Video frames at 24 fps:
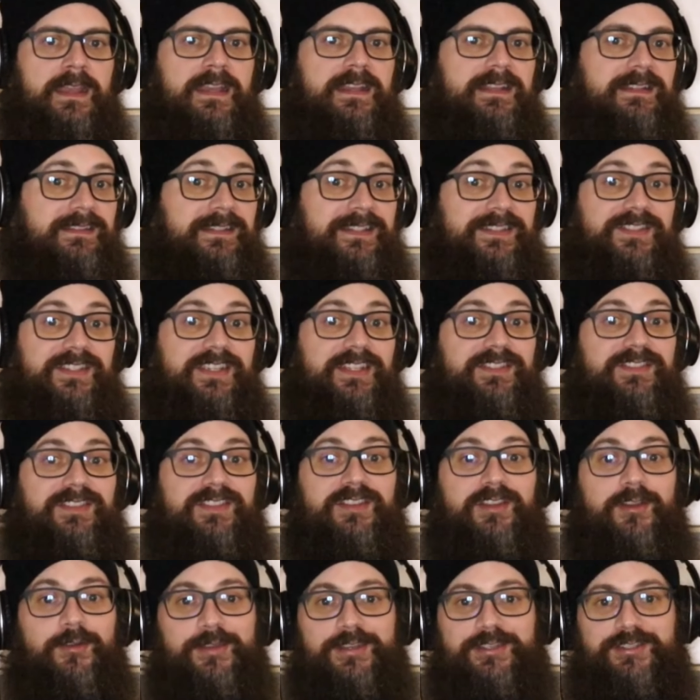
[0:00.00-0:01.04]
Let's get to
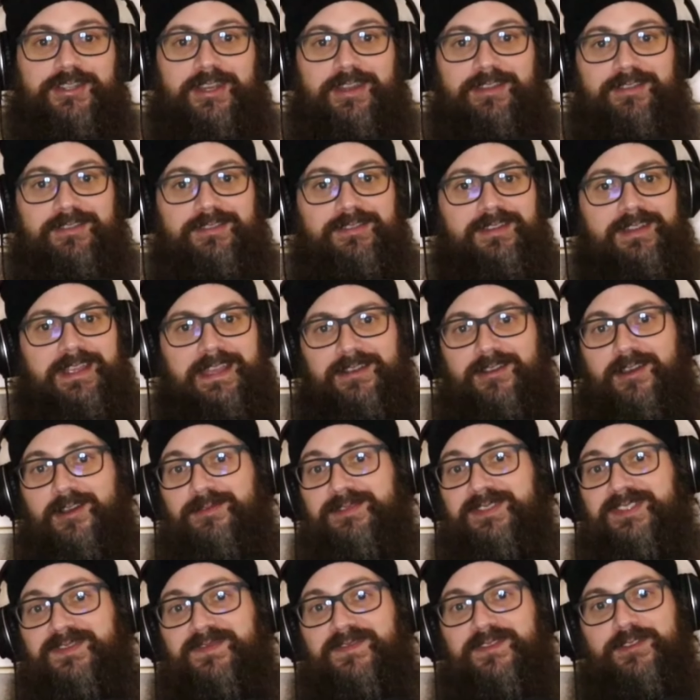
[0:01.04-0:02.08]
know each other, and
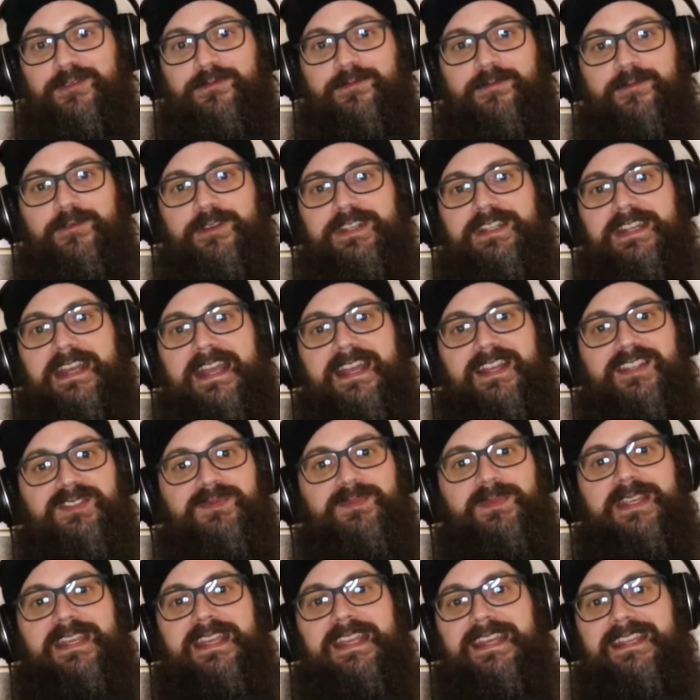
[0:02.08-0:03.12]
always feel free to ask
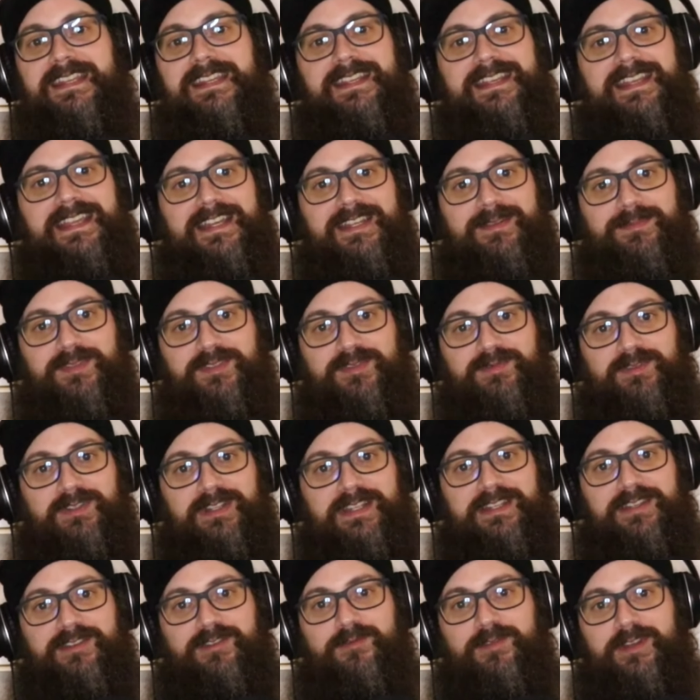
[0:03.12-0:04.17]
me any
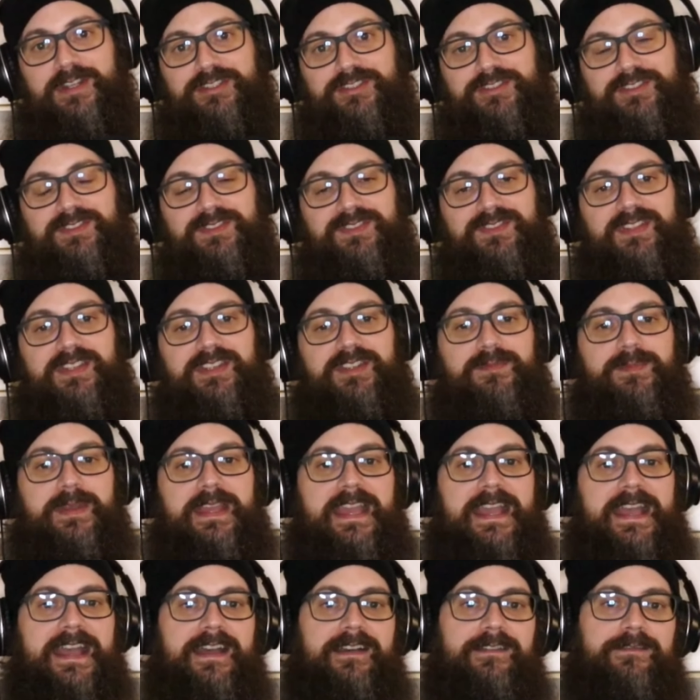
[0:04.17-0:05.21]
cannabis-related questions that you may
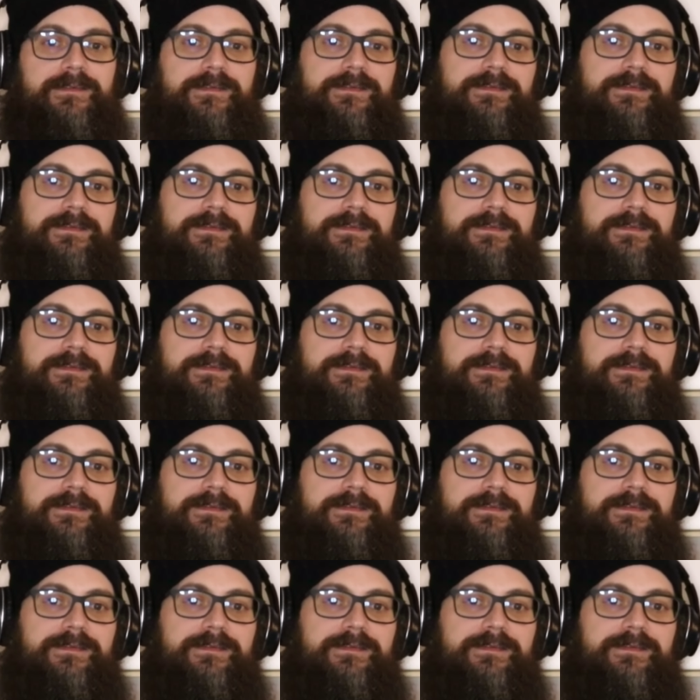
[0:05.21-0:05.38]
have.